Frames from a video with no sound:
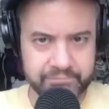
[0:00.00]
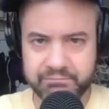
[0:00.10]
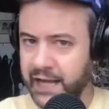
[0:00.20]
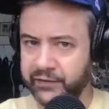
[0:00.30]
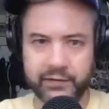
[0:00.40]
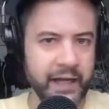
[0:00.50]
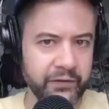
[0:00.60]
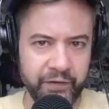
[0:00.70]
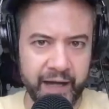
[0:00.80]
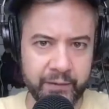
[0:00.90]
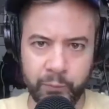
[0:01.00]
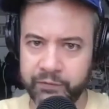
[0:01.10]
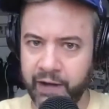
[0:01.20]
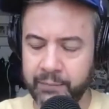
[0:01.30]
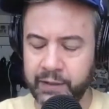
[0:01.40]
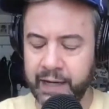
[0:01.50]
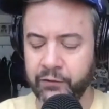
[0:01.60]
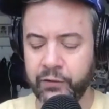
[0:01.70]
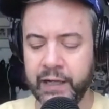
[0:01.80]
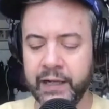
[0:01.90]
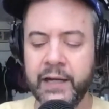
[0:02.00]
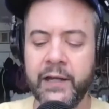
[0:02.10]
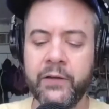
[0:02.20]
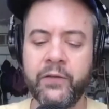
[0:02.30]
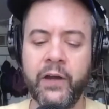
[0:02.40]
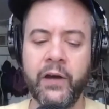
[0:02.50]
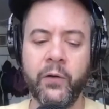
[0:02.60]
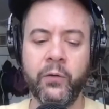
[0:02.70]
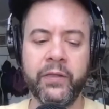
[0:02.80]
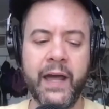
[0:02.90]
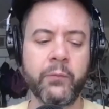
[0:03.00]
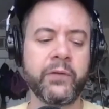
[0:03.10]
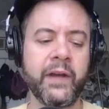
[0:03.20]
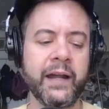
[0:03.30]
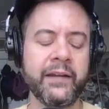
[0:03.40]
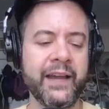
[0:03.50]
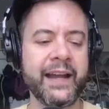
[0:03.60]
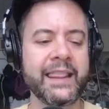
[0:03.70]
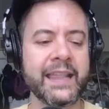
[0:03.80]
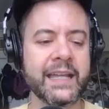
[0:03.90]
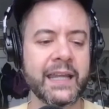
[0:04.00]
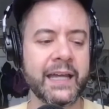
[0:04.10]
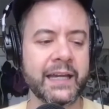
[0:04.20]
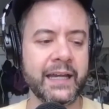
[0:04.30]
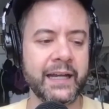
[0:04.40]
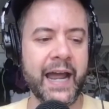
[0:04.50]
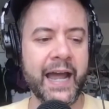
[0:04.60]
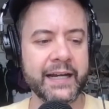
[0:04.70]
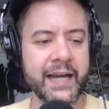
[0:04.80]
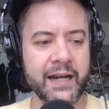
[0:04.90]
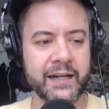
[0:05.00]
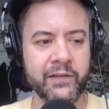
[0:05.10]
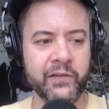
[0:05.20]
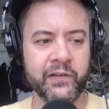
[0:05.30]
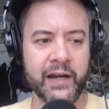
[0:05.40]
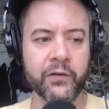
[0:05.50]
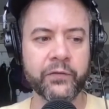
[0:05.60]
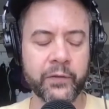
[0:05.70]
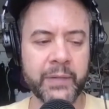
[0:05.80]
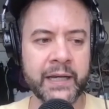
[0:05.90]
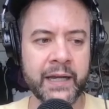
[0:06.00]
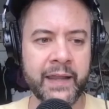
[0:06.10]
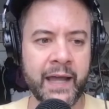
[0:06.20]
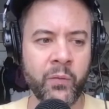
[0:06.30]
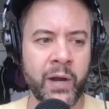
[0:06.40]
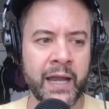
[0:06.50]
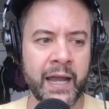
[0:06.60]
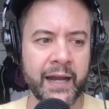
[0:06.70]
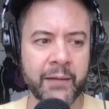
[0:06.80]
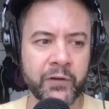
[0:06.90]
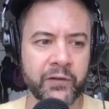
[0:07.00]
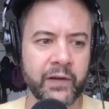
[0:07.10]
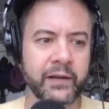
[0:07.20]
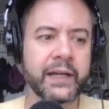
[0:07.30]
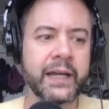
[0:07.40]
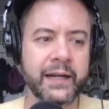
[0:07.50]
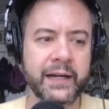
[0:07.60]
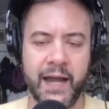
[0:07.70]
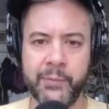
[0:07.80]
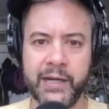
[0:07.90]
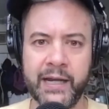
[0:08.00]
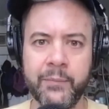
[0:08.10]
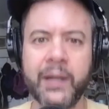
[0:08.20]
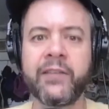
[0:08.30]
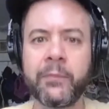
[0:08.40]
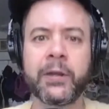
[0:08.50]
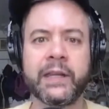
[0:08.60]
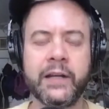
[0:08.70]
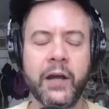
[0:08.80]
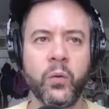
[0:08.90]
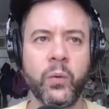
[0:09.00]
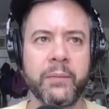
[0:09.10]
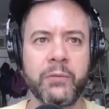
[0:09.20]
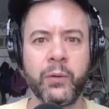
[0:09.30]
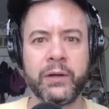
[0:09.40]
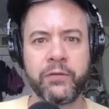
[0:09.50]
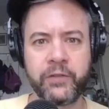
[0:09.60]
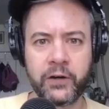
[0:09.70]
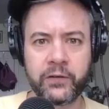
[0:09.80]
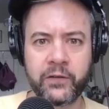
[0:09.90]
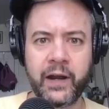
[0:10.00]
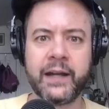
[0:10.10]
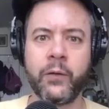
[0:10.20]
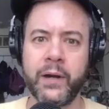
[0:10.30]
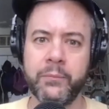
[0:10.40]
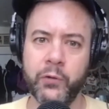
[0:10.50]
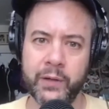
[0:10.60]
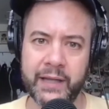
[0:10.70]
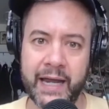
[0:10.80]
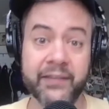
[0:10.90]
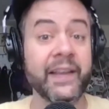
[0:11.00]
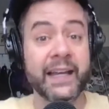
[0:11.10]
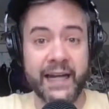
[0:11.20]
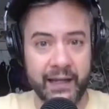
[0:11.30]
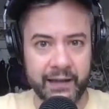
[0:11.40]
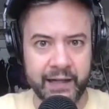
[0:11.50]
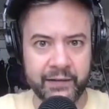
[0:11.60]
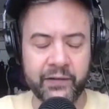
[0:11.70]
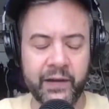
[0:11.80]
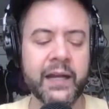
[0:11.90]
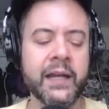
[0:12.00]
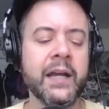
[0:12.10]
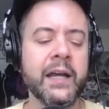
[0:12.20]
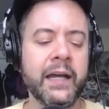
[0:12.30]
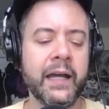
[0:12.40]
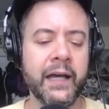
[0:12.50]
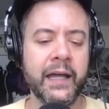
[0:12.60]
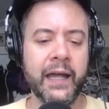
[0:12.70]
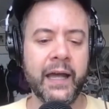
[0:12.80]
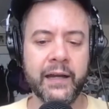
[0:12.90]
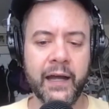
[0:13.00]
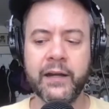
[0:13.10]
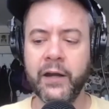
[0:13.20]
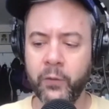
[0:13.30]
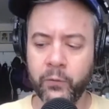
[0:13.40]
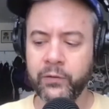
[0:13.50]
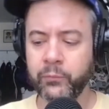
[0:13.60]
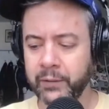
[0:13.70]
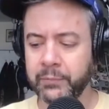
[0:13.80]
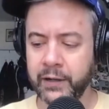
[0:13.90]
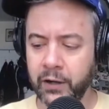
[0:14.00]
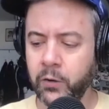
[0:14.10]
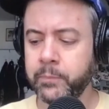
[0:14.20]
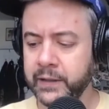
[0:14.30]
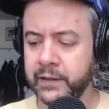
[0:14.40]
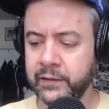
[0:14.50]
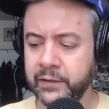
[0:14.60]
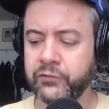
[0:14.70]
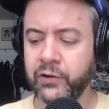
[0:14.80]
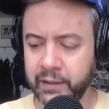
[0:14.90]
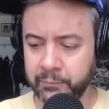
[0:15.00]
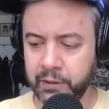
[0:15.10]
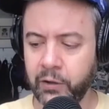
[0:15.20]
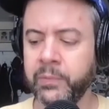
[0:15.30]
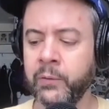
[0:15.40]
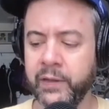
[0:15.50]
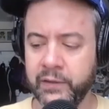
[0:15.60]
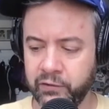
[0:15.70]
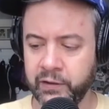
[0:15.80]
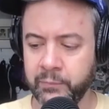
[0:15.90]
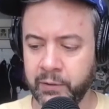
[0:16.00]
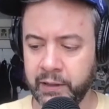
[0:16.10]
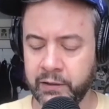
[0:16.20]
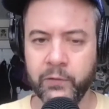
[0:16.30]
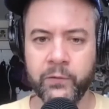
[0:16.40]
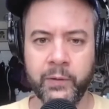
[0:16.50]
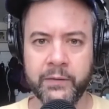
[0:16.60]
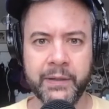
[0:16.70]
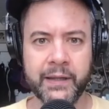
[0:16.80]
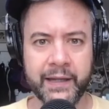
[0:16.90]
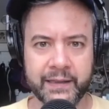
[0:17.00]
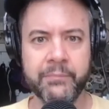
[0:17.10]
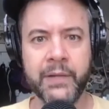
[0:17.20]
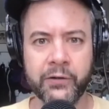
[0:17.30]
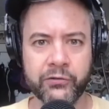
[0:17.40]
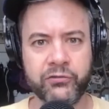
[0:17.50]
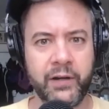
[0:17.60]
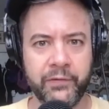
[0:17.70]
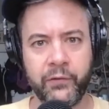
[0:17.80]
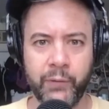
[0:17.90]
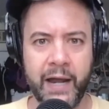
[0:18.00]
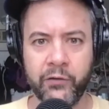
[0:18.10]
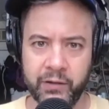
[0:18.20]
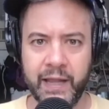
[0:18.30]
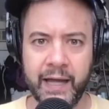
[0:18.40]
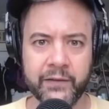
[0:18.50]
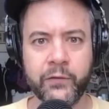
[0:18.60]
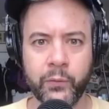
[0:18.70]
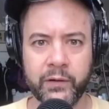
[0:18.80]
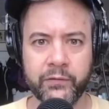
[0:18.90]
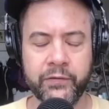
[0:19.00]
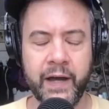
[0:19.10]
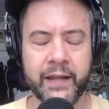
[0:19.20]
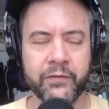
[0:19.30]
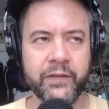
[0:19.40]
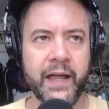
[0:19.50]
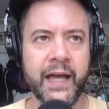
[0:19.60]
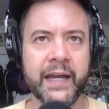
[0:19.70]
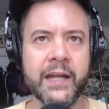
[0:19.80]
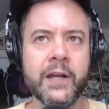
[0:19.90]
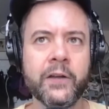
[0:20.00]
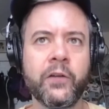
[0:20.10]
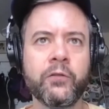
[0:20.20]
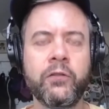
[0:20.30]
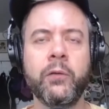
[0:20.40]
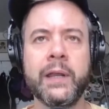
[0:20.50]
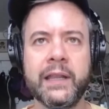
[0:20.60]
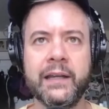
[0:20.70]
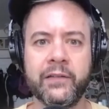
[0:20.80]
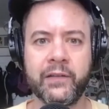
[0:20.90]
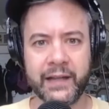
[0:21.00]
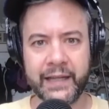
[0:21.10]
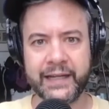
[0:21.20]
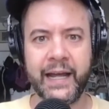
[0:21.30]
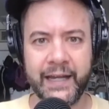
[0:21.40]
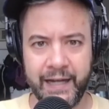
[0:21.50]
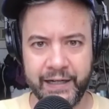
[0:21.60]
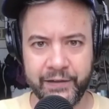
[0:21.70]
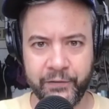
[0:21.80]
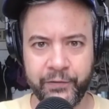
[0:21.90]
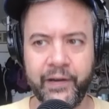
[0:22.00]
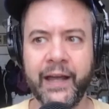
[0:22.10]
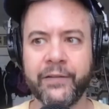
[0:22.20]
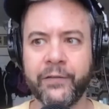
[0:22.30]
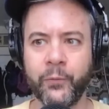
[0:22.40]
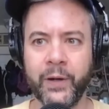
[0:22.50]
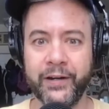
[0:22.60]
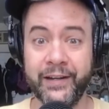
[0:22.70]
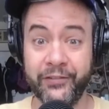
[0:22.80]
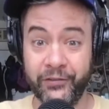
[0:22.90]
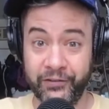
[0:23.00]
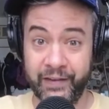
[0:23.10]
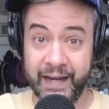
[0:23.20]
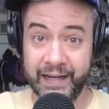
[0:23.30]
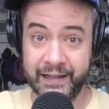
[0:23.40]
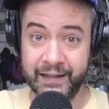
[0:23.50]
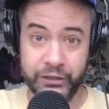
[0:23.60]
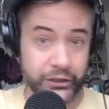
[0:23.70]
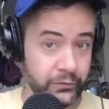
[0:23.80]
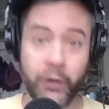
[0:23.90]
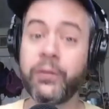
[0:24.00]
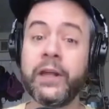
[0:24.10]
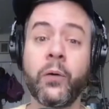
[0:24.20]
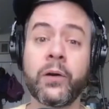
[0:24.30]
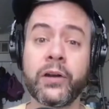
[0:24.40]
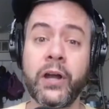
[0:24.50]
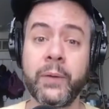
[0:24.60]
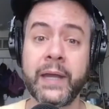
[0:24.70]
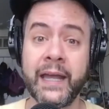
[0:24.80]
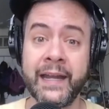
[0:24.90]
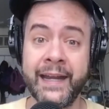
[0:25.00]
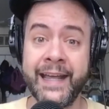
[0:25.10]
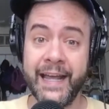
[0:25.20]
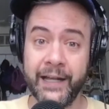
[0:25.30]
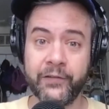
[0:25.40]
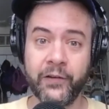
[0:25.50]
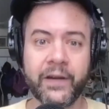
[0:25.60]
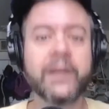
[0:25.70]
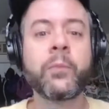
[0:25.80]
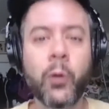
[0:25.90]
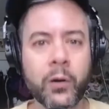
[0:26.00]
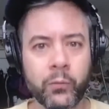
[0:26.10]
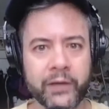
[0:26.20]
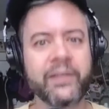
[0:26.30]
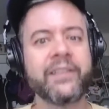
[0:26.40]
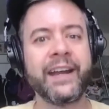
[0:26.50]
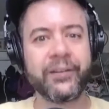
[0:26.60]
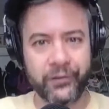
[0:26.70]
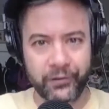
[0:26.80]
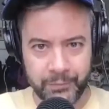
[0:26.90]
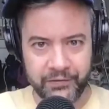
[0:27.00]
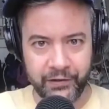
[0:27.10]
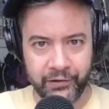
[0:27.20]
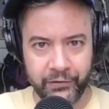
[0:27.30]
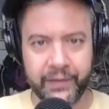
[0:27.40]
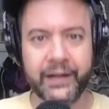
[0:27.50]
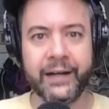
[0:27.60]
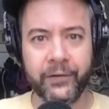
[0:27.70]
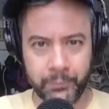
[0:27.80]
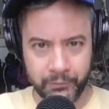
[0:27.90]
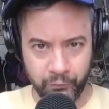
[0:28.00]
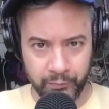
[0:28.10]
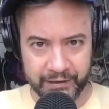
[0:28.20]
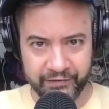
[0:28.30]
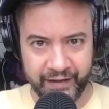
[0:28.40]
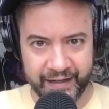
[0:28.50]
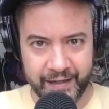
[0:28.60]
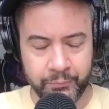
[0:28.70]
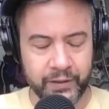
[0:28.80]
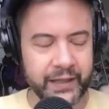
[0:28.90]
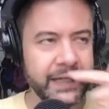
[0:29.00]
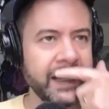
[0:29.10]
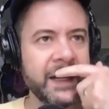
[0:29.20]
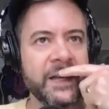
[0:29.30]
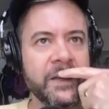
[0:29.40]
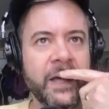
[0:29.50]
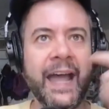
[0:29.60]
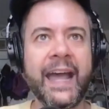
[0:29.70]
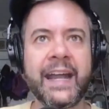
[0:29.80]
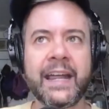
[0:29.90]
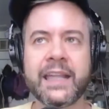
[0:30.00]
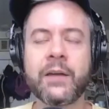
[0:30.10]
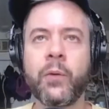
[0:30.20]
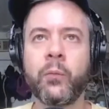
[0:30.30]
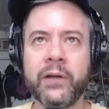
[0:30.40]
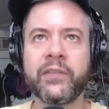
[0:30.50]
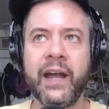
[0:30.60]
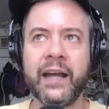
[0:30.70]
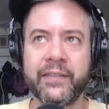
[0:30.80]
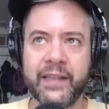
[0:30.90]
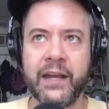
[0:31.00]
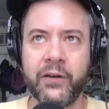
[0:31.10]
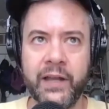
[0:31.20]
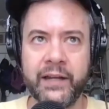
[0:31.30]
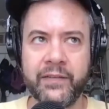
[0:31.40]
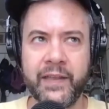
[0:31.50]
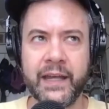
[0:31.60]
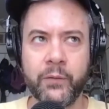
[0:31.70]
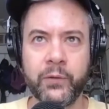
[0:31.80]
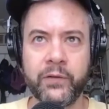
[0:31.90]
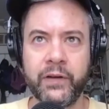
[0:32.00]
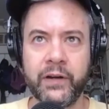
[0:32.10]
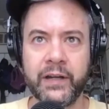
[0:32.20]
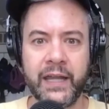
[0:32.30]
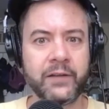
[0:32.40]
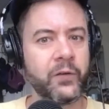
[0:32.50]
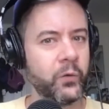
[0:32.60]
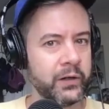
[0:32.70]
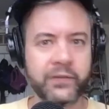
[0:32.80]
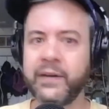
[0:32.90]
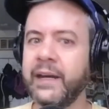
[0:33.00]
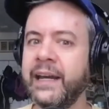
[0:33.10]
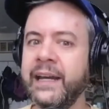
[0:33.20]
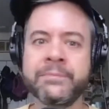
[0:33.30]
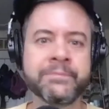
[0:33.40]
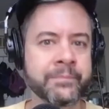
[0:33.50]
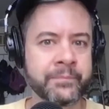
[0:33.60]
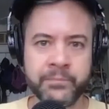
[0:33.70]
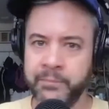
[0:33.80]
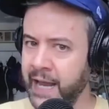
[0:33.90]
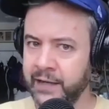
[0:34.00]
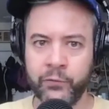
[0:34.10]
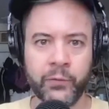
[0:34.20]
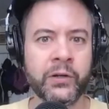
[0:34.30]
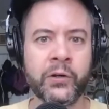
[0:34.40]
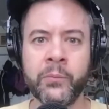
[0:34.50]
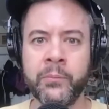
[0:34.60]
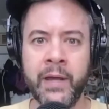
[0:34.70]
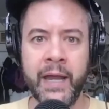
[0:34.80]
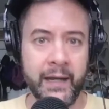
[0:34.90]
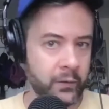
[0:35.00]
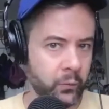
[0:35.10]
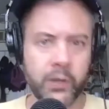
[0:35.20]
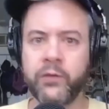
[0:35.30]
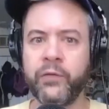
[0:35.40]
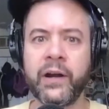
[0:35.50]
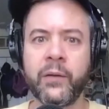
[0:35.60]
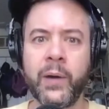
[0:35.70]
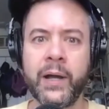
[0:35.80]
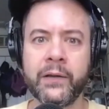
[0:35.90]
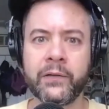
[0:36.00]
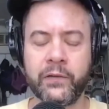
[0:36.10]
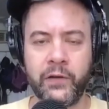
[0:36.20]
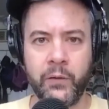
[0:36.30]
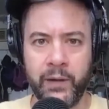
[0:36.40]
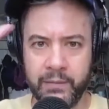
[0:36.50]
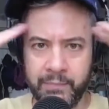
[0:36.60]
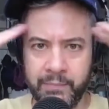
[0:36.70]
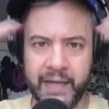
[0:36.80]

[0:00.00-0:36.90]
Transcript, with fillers: that's that's fine. We've timed it out great. So that was nice, and I think like it had gotten stale for me in that way. And I'm just the kind of comic I am. I typically know what I'm doing first. I know what I'm doing last, like in a headline set. I, I know what I'm going to open, the chunk I'm going to open with, the chunk I'm going to close with, but like the middle shifts around a lot sort of on the fly. So doing these late night kinds of sets where it is just like, you know, the order going in, it's just, it's more a recitation of material than it is mm-hmm. performing stand up, really. Right. And I think what was nice, the Carolines thing, it was a very like touristy packed room and it worked very well so in my